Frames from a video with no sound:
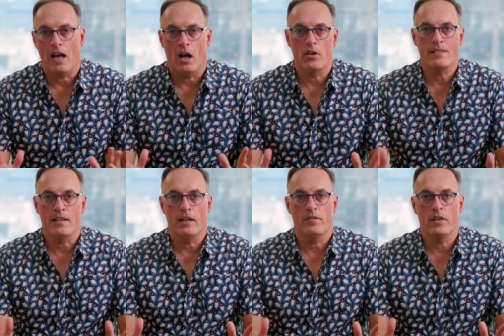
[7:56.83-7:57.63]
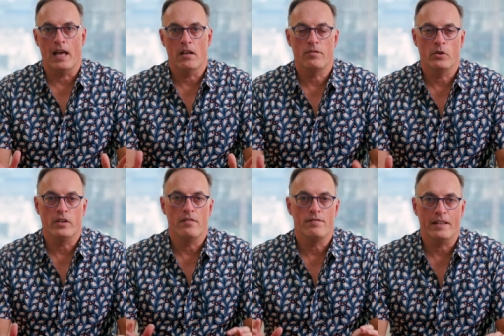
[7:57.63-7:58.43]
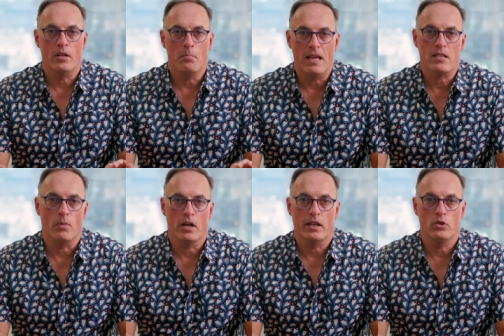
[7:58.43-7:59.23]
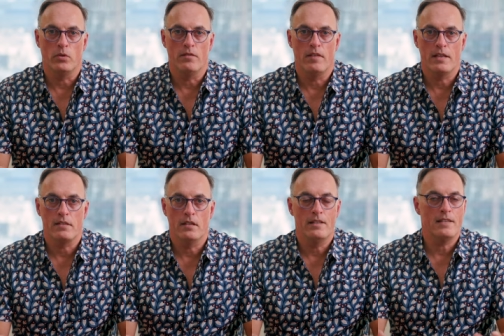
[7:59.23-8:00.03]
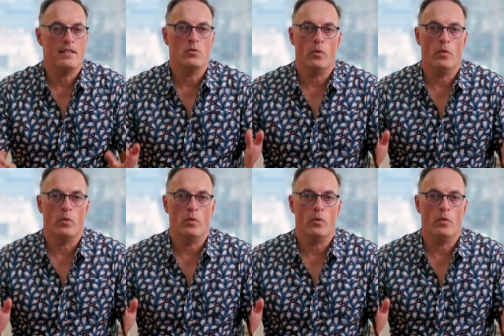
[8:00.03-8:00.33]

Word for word: outside of California and find the best market to invest in, this is